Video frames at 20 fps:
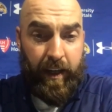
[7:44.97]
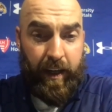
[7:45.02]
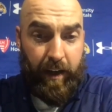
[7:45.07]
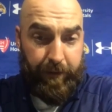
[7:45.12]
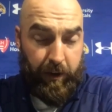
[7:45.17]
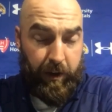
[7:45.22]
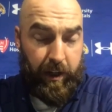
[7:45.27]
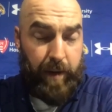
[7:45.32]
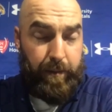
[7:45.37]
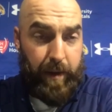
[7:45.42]
And
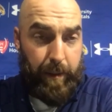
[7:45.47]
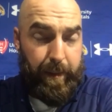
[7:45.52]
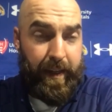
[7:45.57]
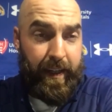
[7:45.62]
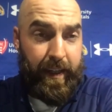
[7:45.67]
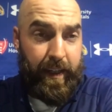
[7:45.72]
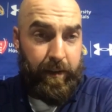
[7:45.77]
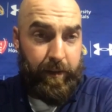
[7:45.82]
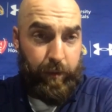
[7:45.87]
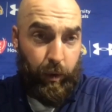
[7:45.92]
for him to
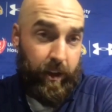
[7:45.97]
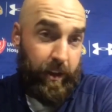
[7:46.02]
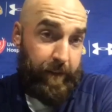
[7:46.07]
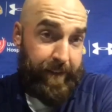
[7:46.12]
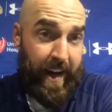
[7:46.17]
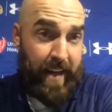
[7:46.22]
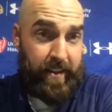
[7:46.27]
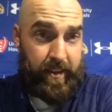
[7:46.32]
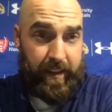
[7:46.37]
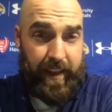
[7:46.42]
be one of the
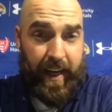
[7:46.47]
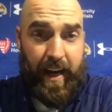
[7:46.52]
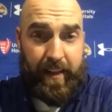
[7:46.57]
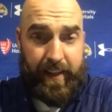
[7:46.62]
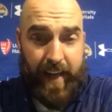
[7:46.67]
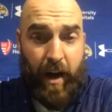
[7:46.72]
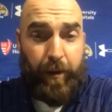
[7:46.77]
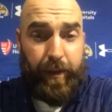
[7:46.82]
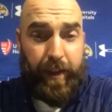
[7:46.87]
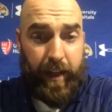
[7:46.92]
fastest
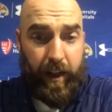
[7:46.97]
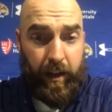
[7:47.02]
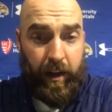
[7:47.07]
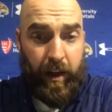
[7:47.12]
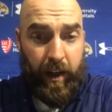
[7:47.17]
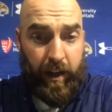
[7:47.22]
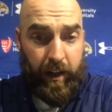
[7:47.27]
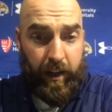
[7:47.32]
guys out there,